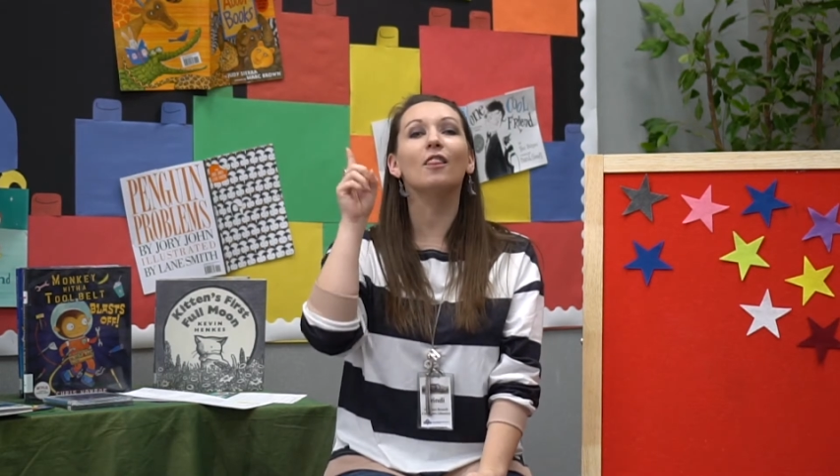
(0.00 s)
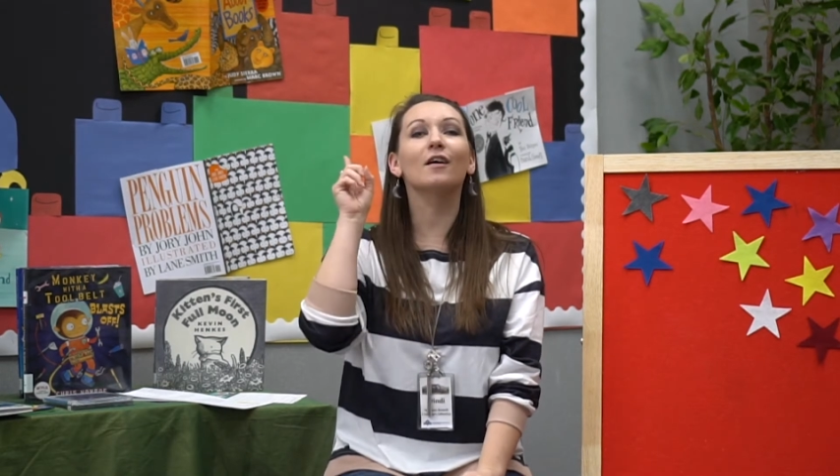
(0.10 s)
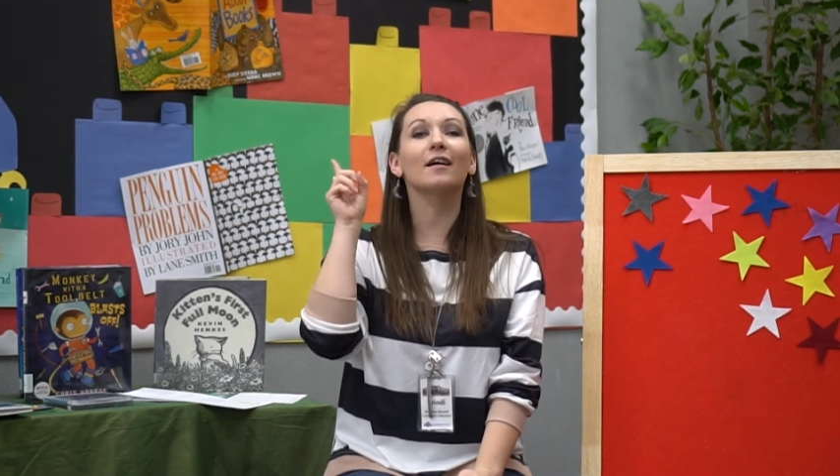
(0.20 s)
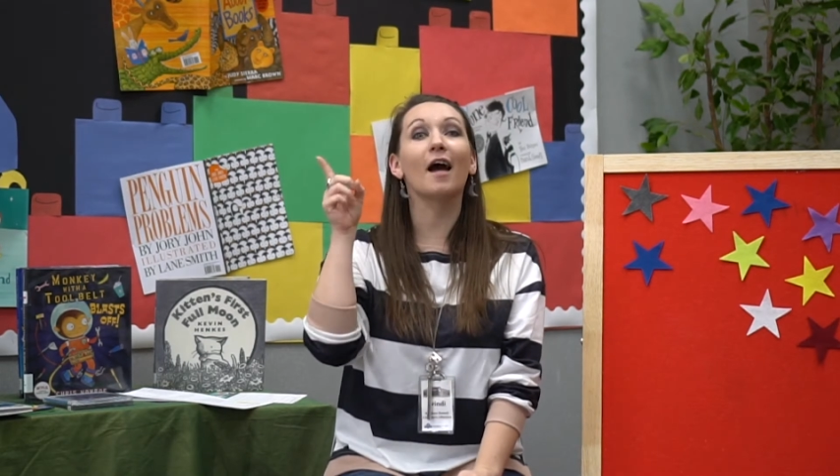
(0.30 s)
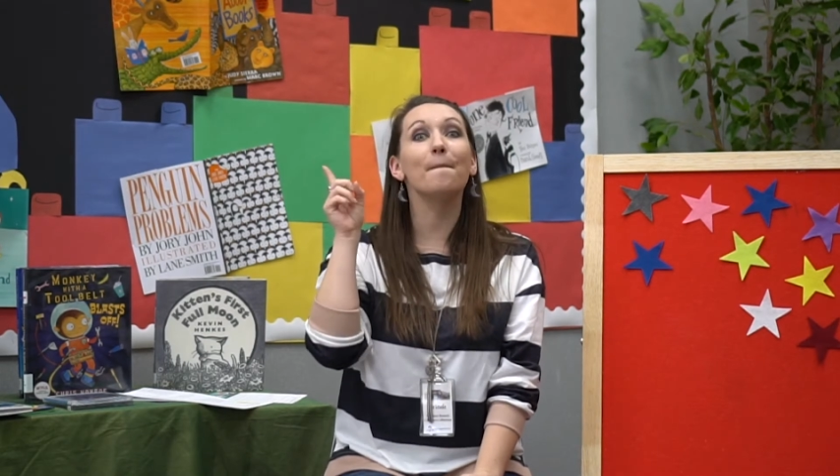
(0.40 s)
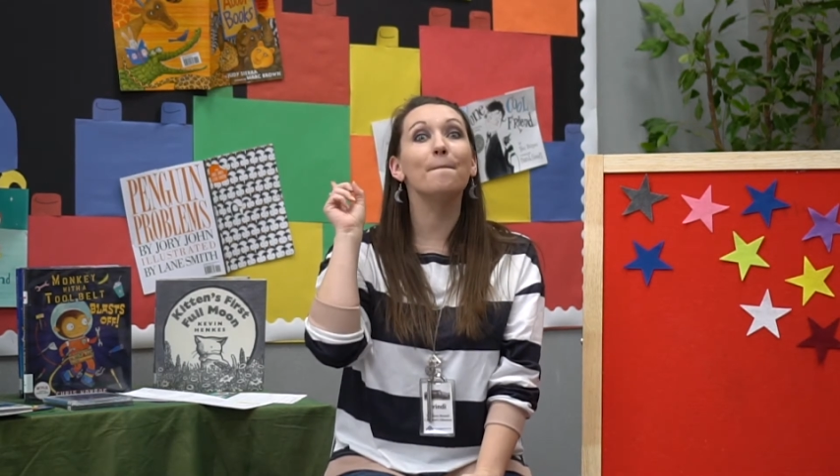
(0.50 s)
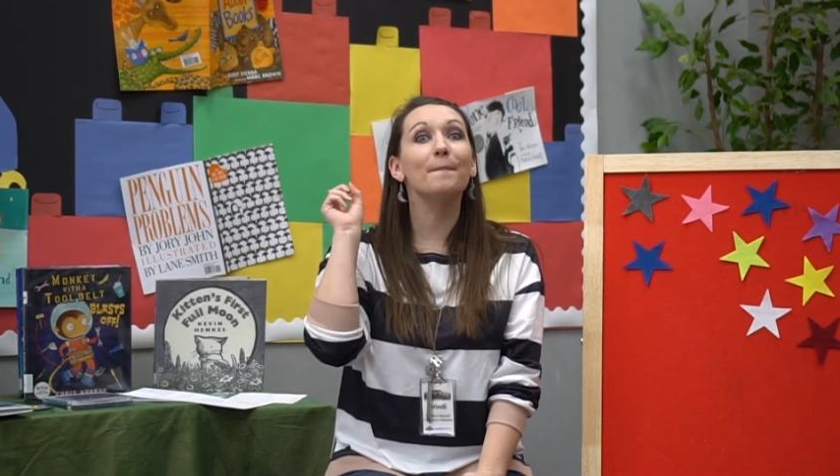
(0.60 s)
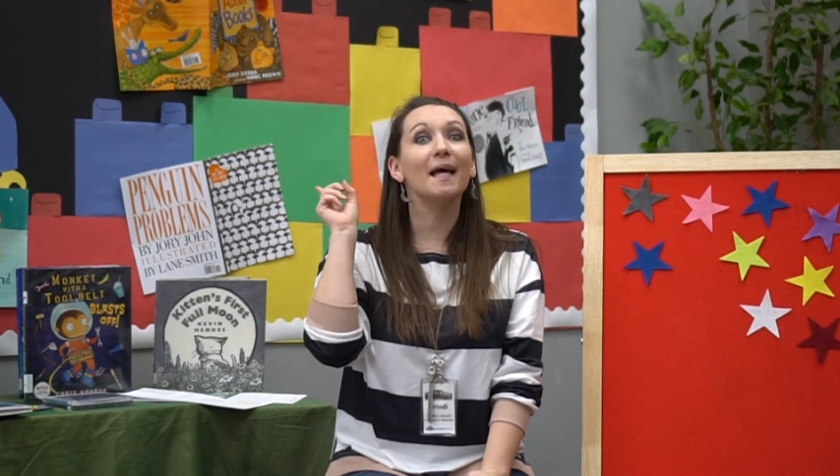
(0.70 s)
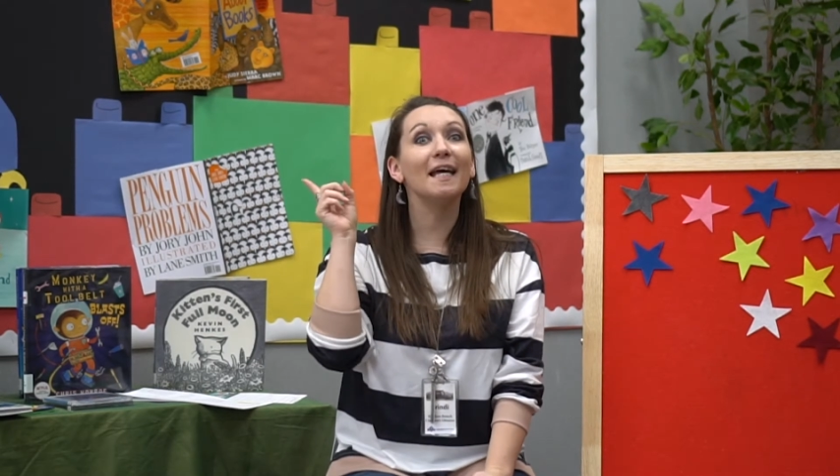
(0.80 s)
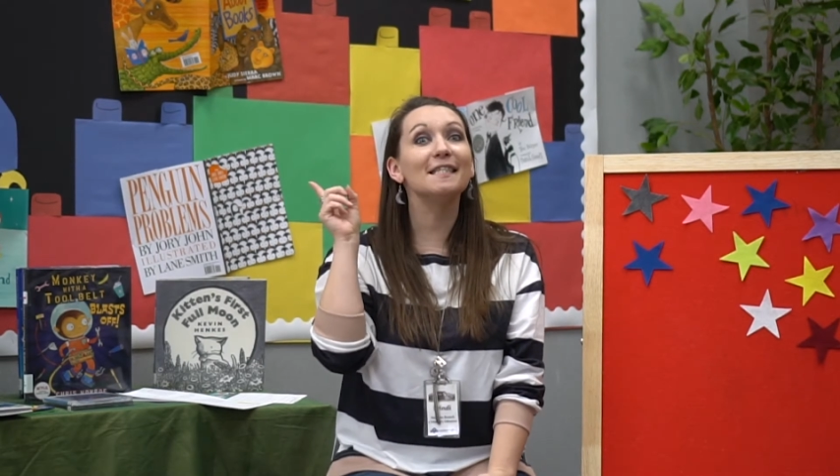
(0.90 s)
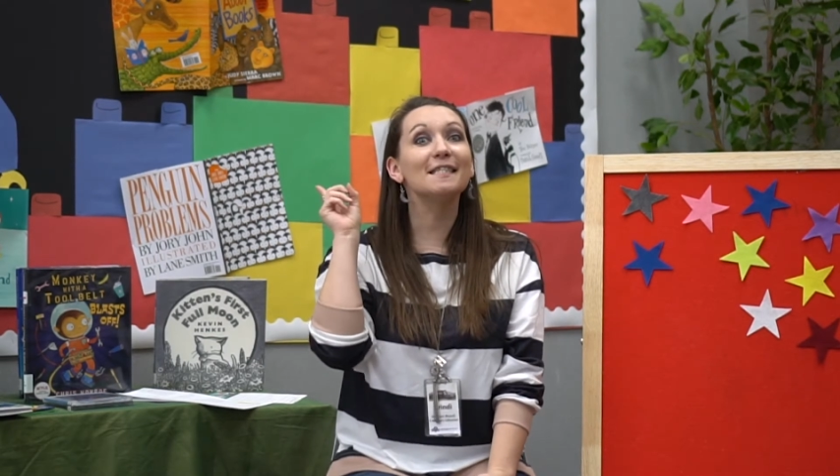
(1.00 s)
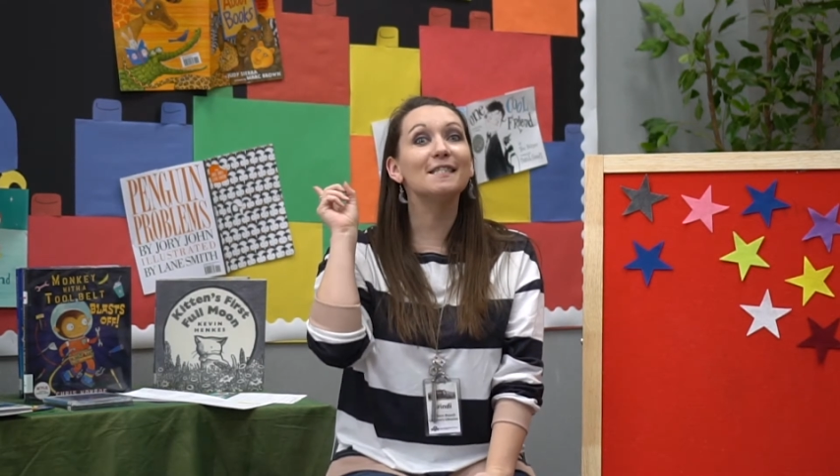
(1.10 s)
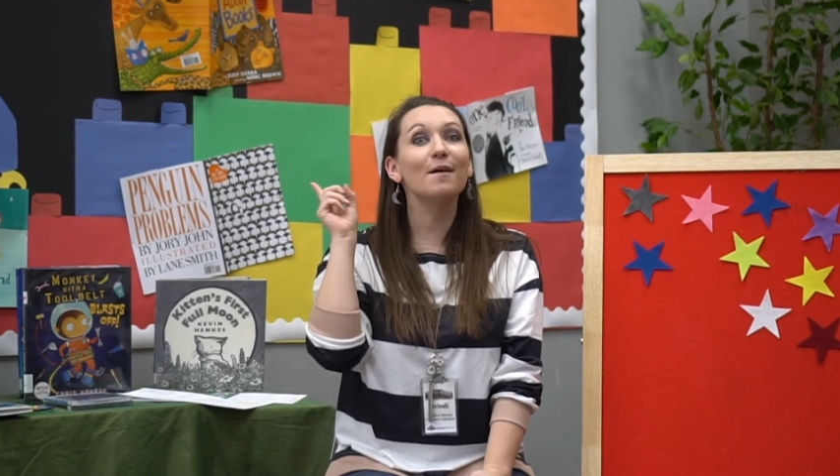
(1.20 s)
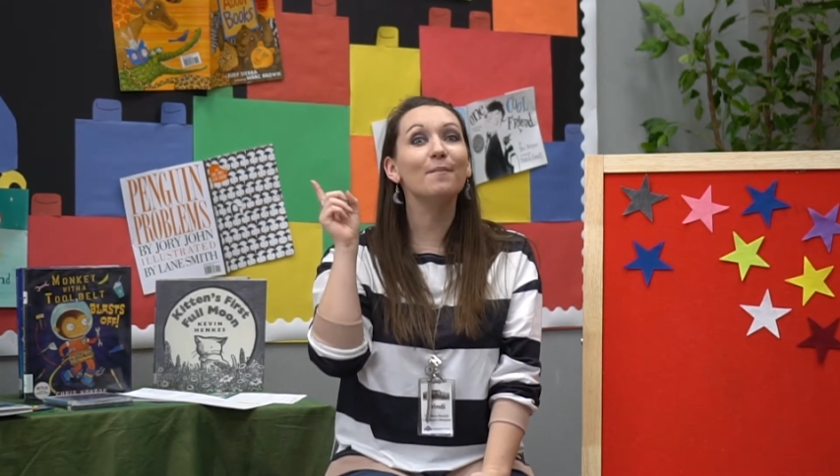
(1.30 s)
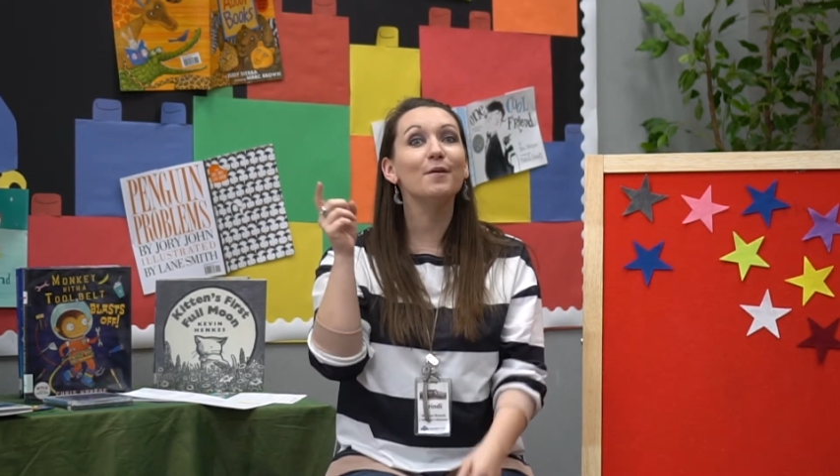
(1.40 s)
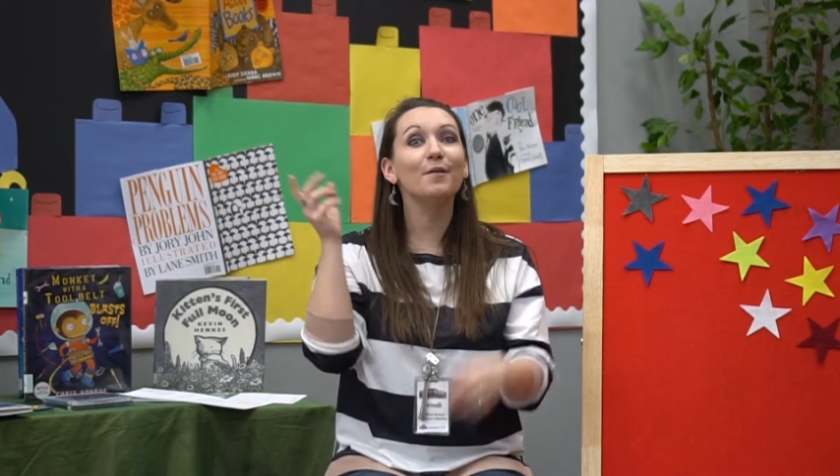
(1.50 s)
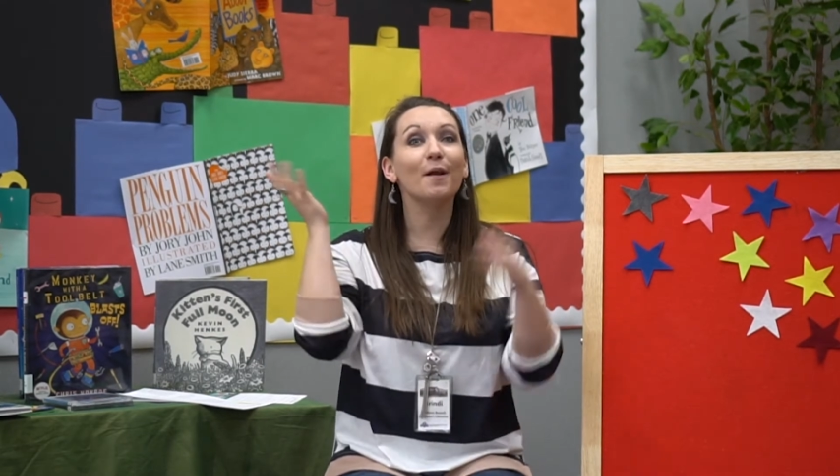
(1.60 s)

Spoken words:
Look up, it's the moon